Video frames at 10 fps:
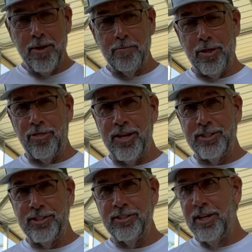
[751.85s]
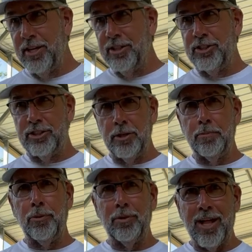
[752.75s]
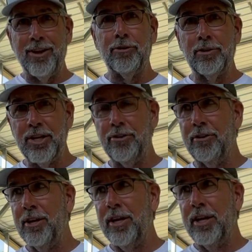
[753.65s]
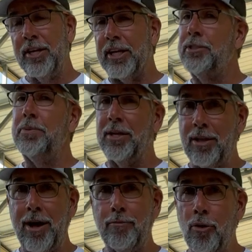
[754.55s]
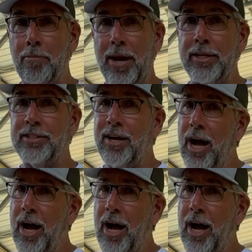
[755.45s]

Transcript: but this simple lighter leader Gets me a lot more bites.